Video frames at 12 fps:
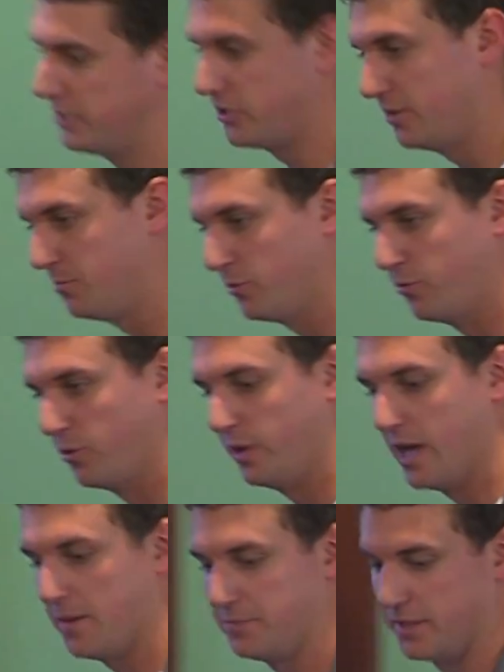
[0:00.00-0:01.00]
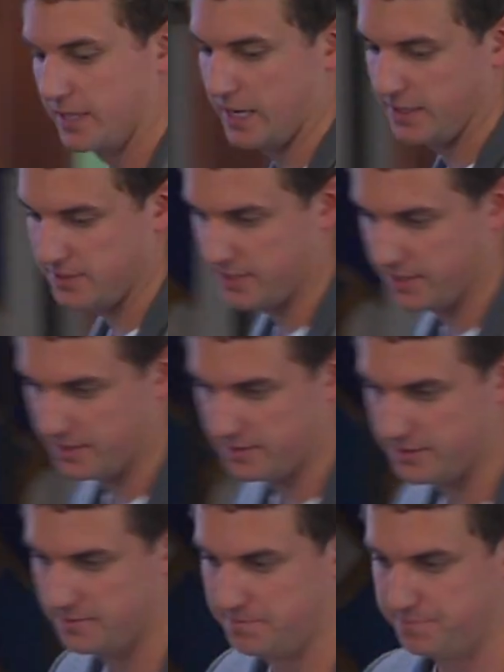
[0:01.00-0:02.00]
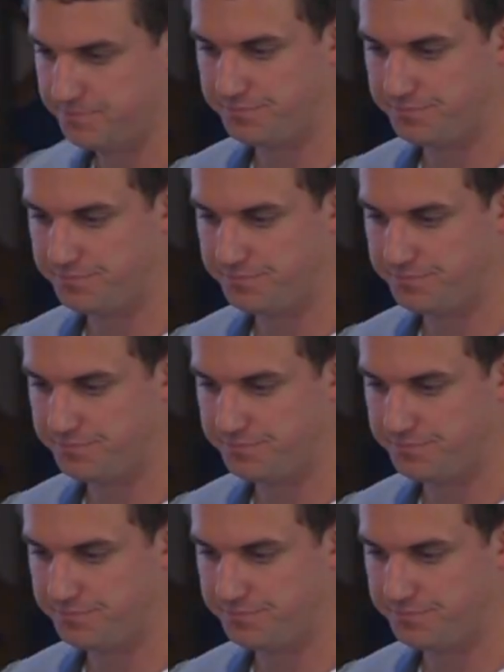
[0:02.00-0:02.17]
mention before we hop to the case studies.